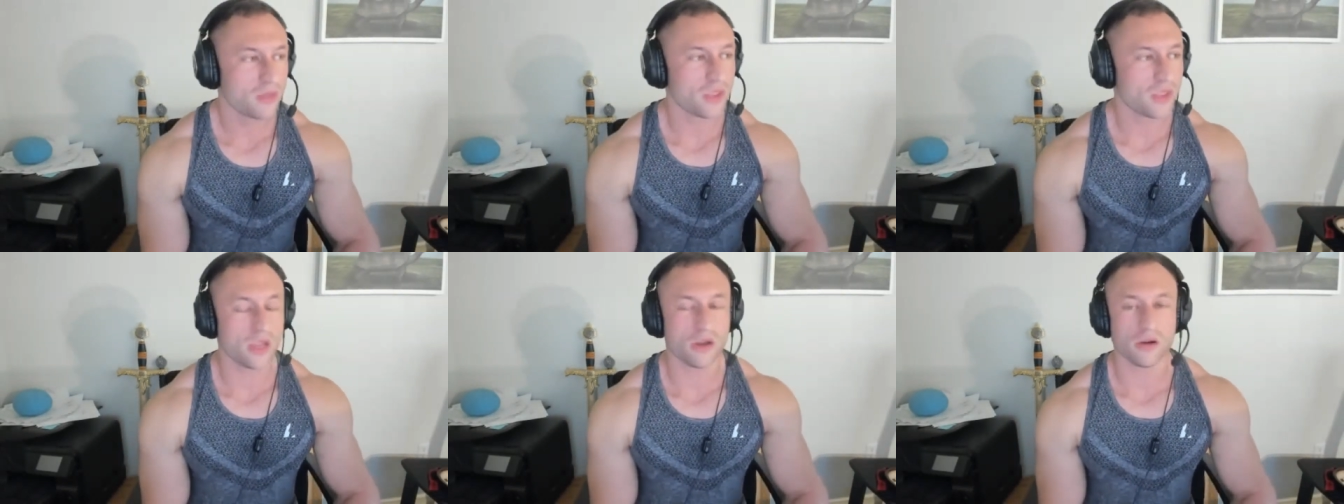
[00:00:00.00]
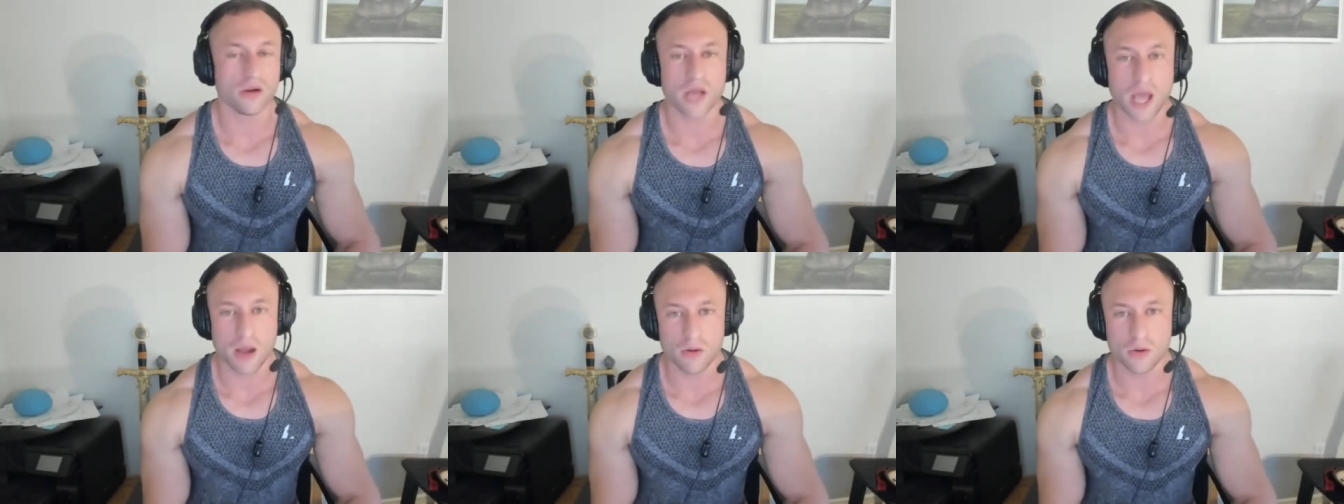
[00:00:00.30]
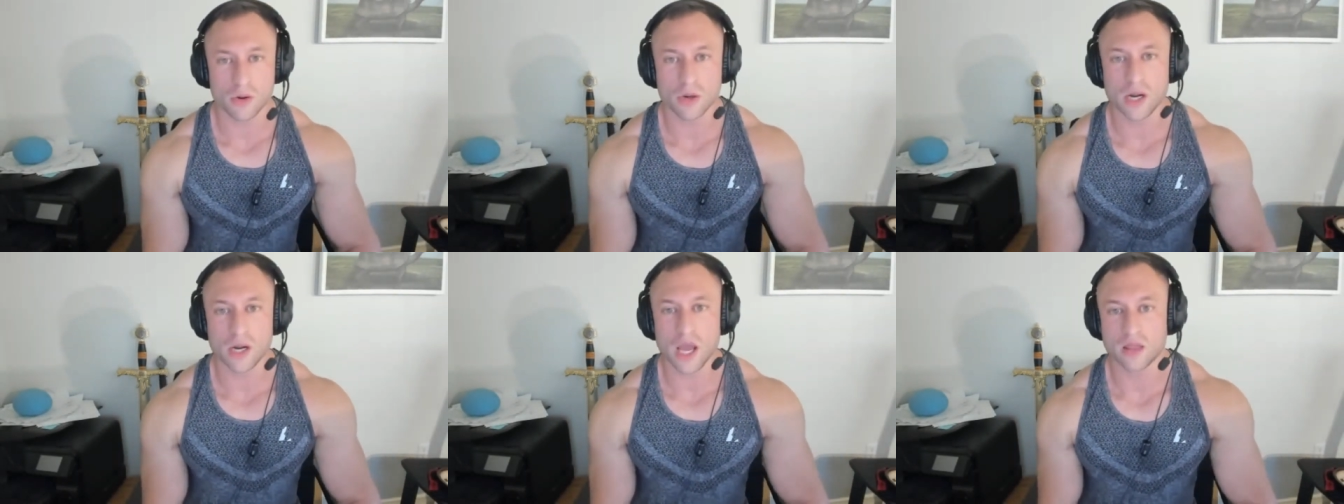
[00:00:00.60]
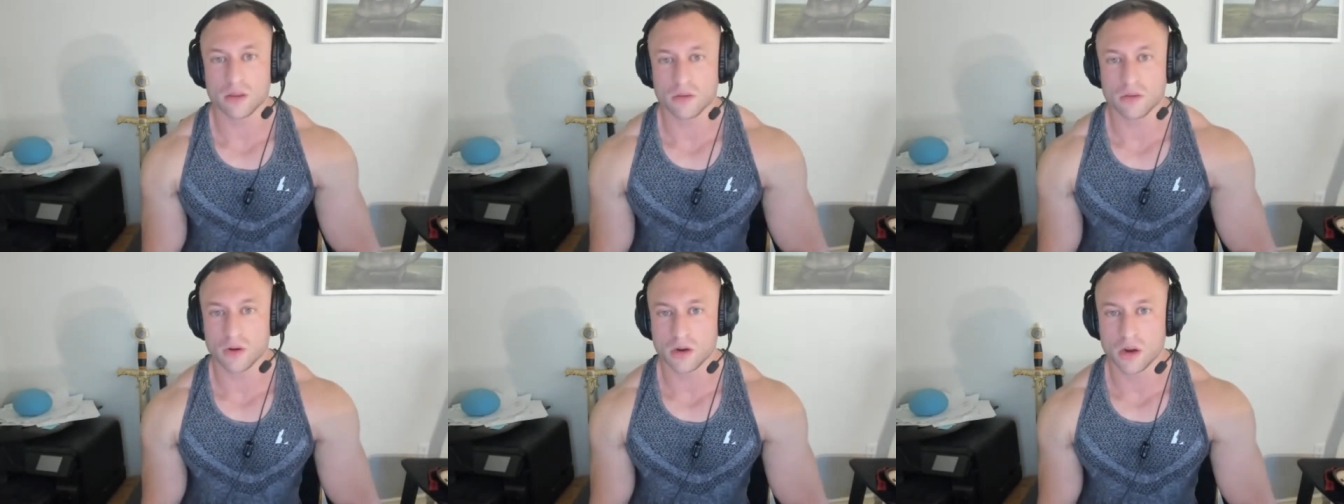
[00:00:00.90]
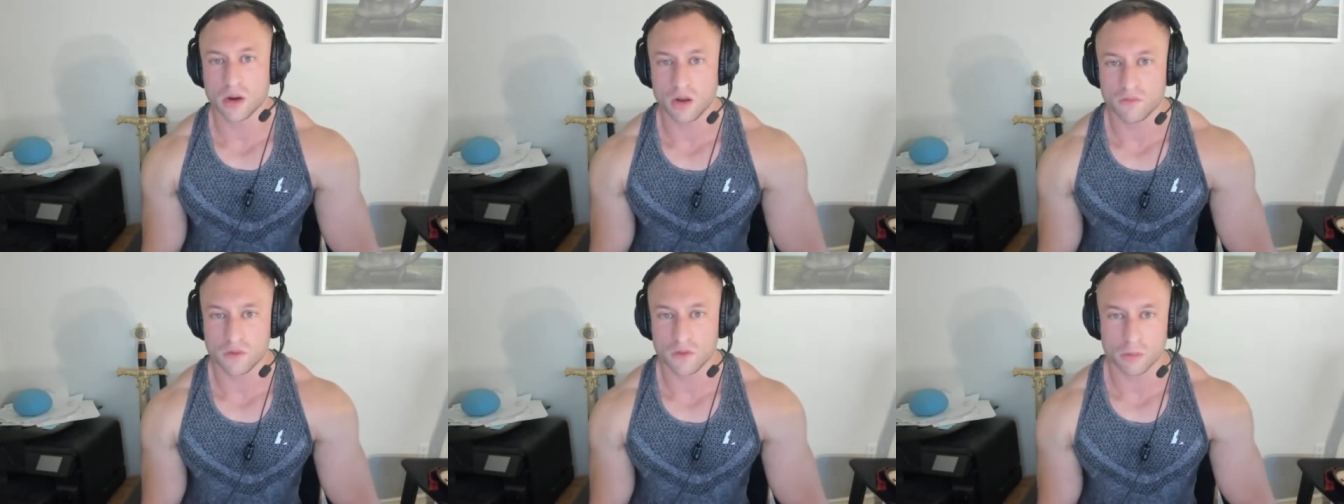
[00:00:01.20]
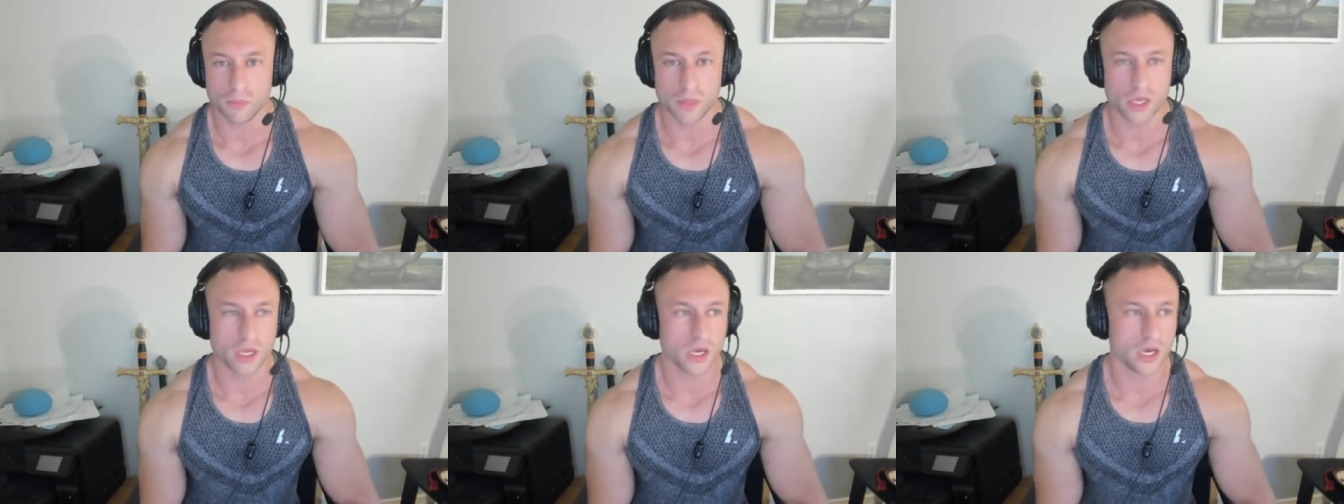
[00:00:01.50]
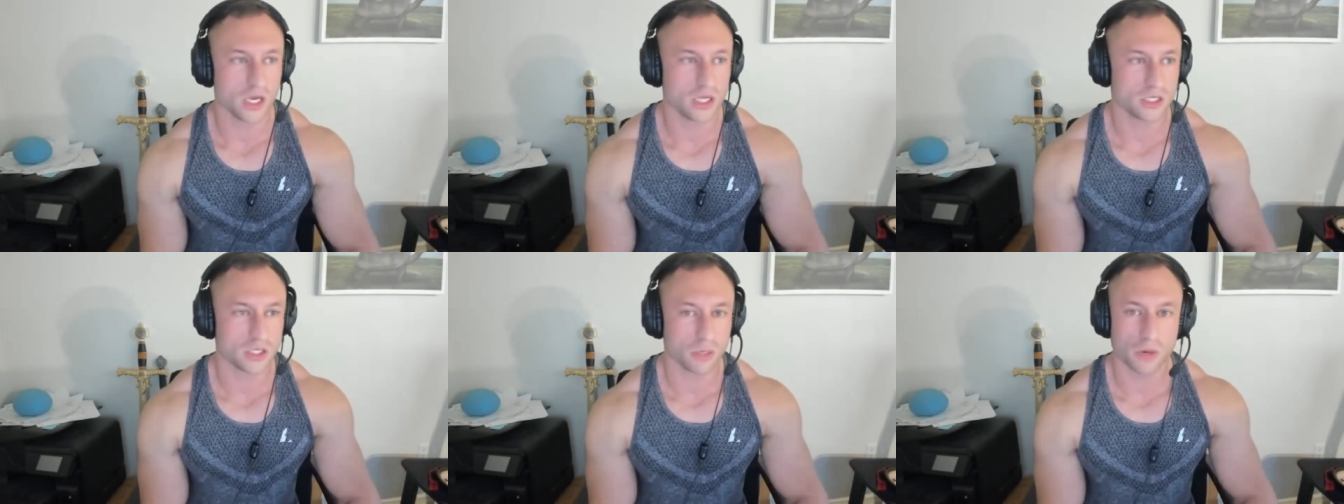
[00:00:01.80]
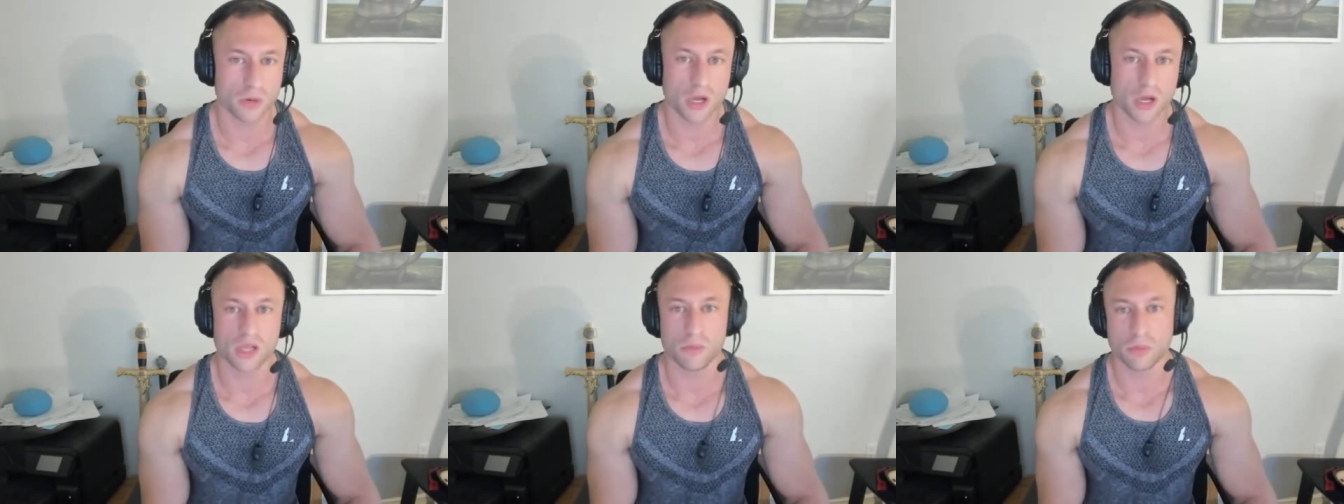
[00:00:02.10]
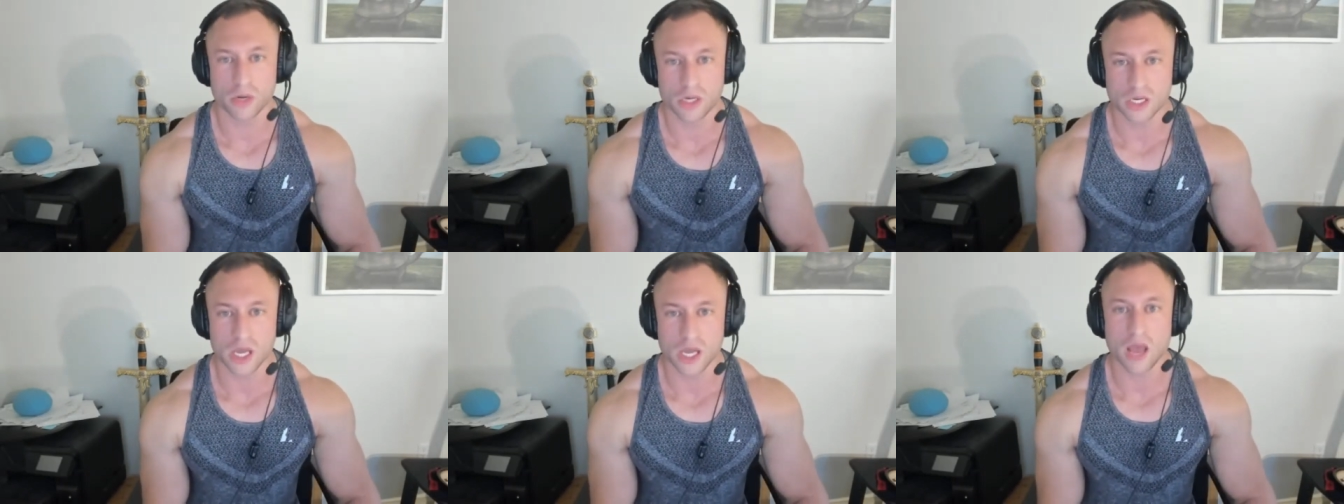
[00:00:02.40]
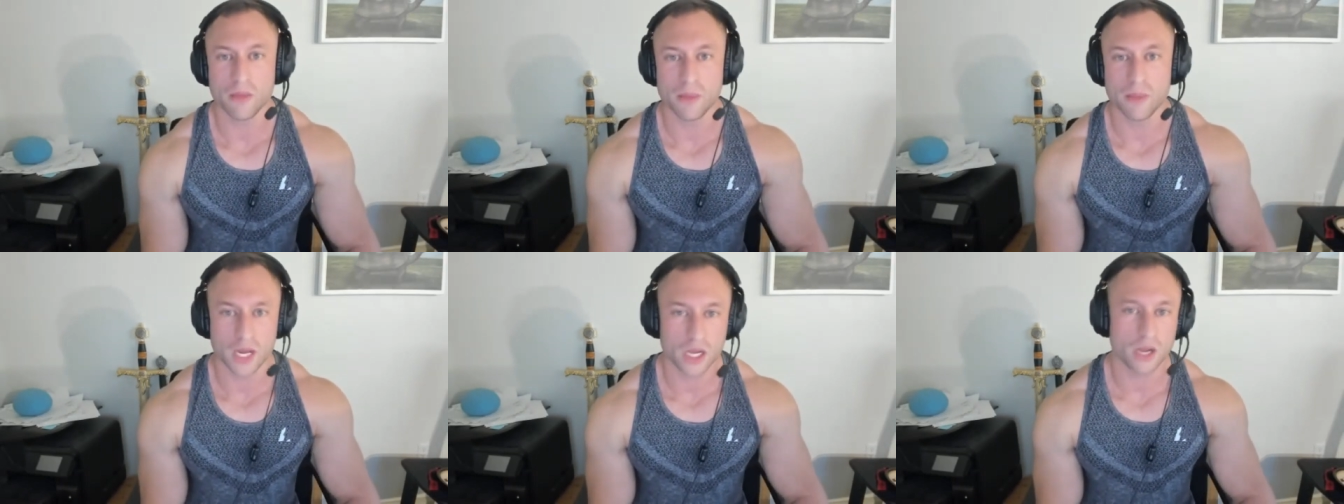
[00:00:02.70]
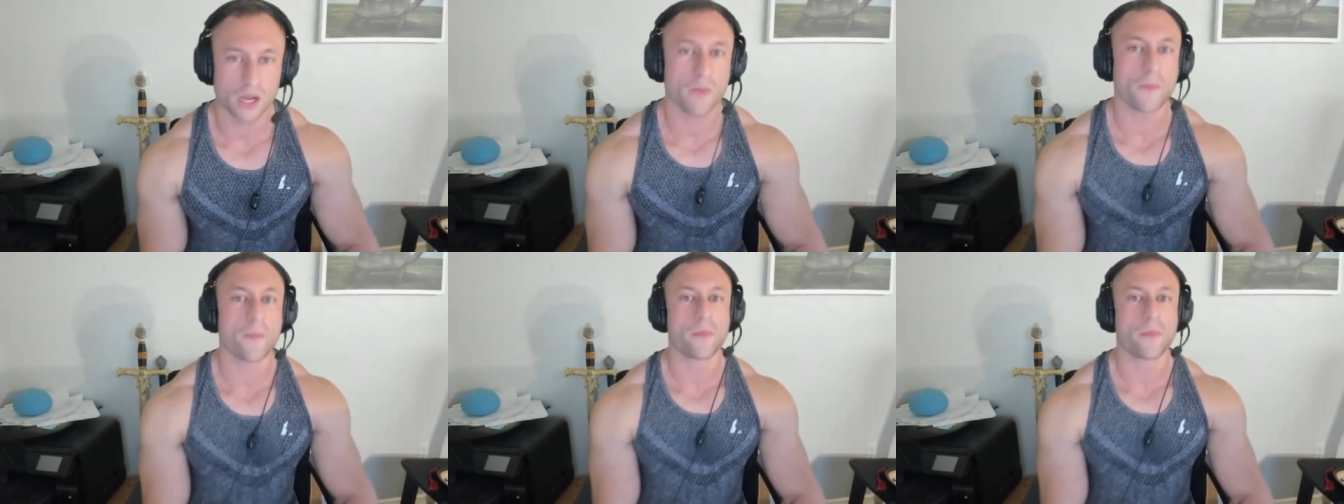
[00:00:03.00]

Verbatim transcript: that you're now going to have to recover because you are probably pre diabetic.